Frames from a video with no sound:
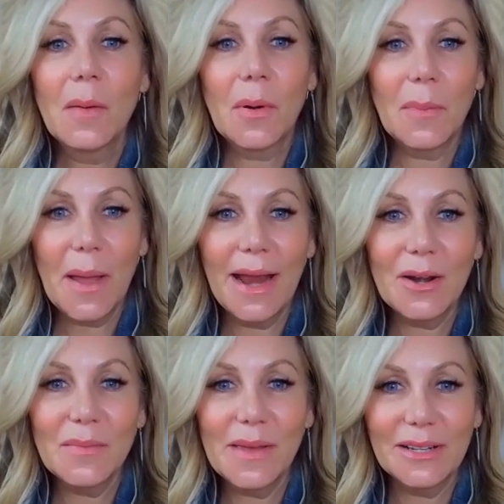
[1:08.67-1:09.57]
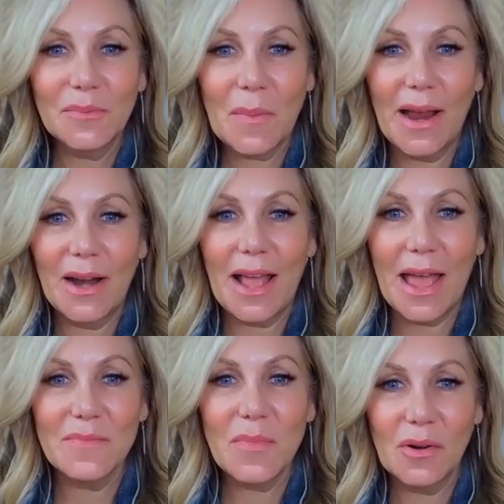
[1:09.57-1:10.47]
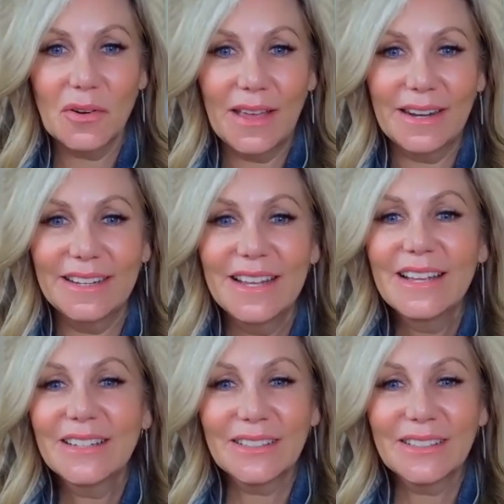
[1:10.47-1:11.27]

Prepare to be inspired and motivated